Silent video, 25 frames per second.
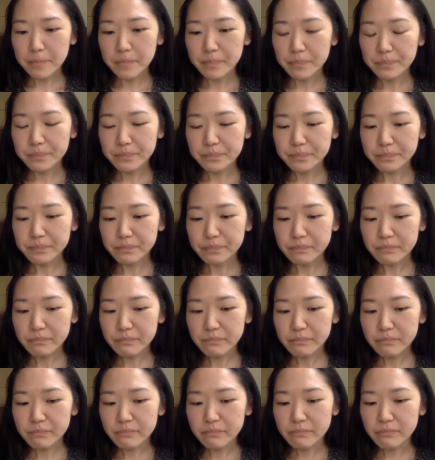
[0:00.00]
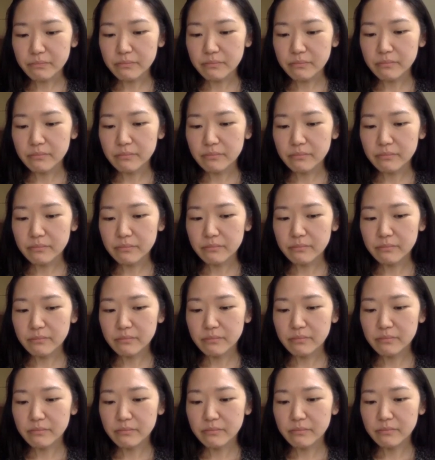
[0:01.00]

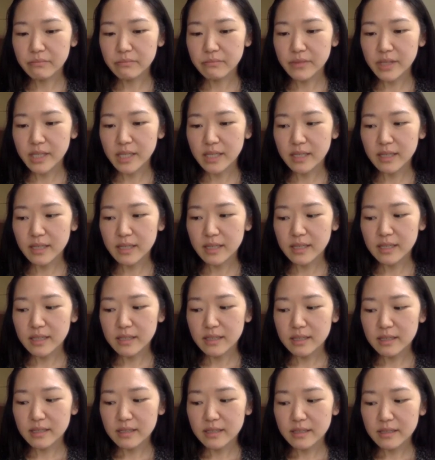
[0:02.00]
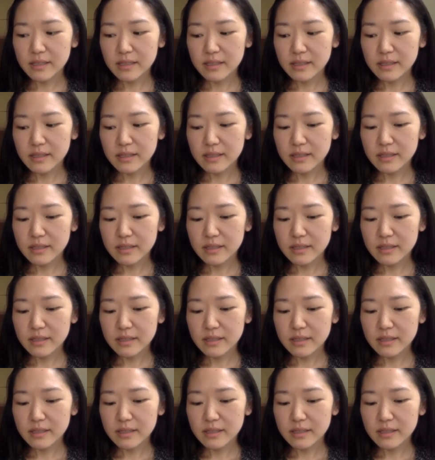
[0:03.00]
No one is speaking in this clip.